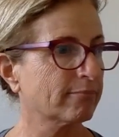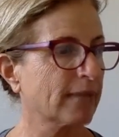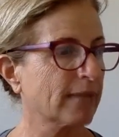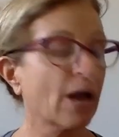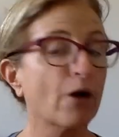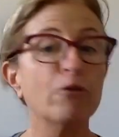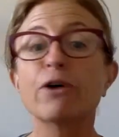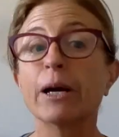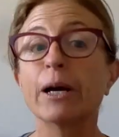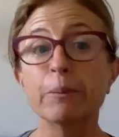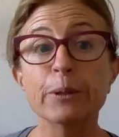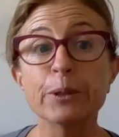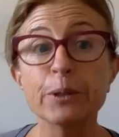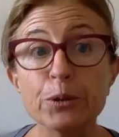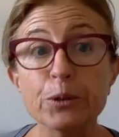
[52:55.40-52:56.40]

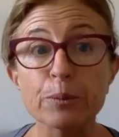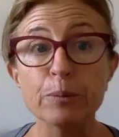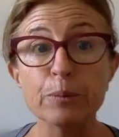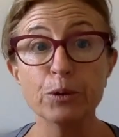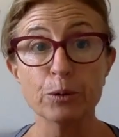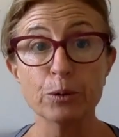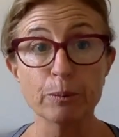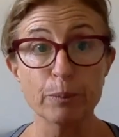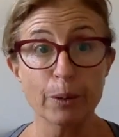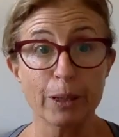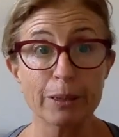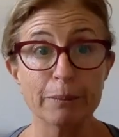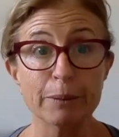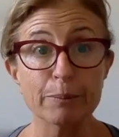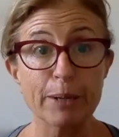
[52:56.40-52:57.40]
vibrant your
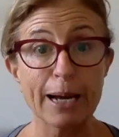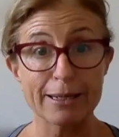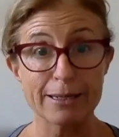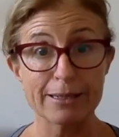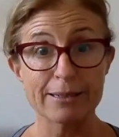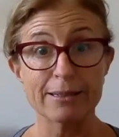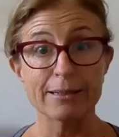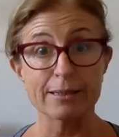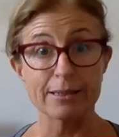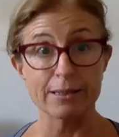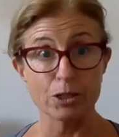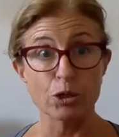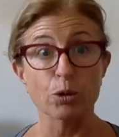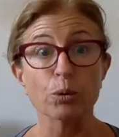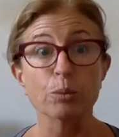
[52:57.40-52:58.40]
embodiment practice is
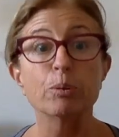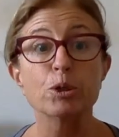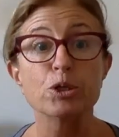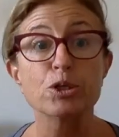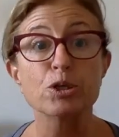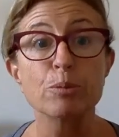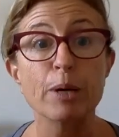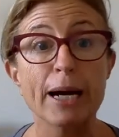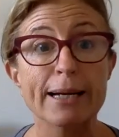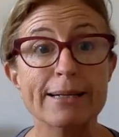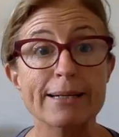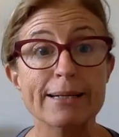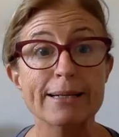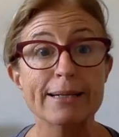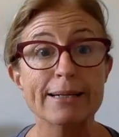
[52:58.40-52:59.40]
from personal
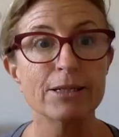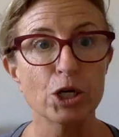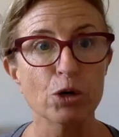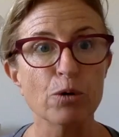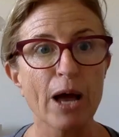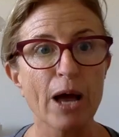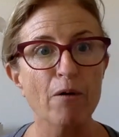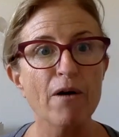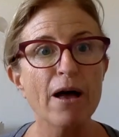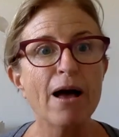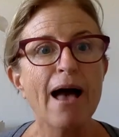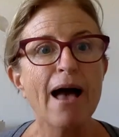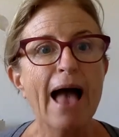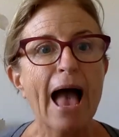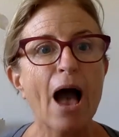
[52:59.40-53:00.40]
practice,
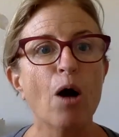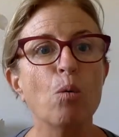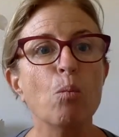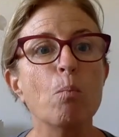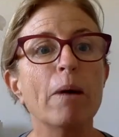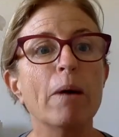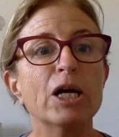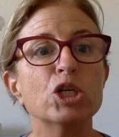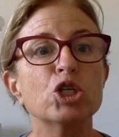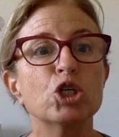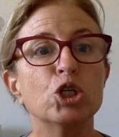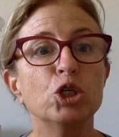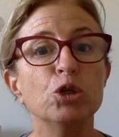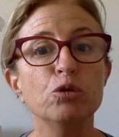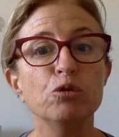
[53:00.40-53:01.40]
how much
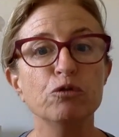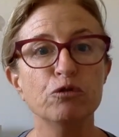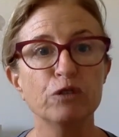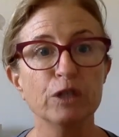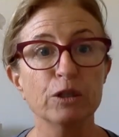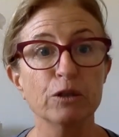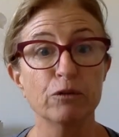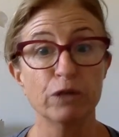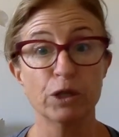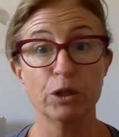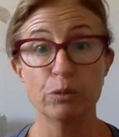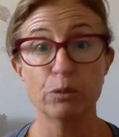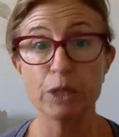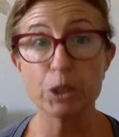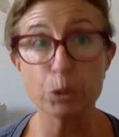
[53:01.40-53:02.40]
you feel very
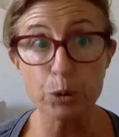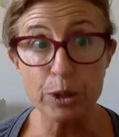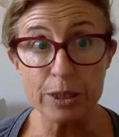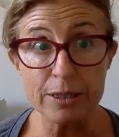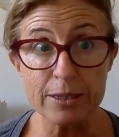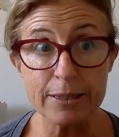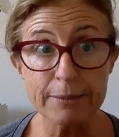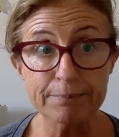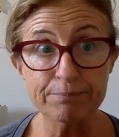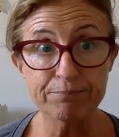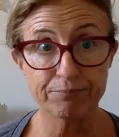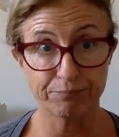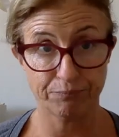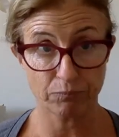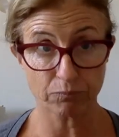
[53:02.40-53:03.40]
resourced,
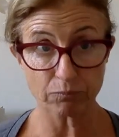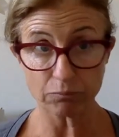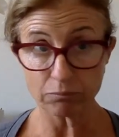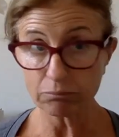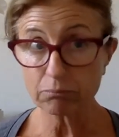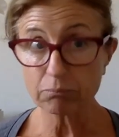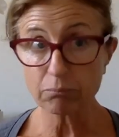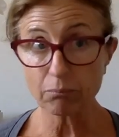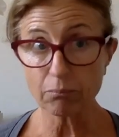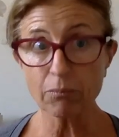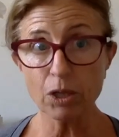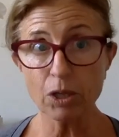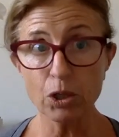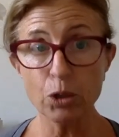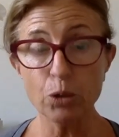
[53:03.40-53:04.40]

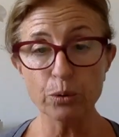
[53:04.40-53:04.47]
you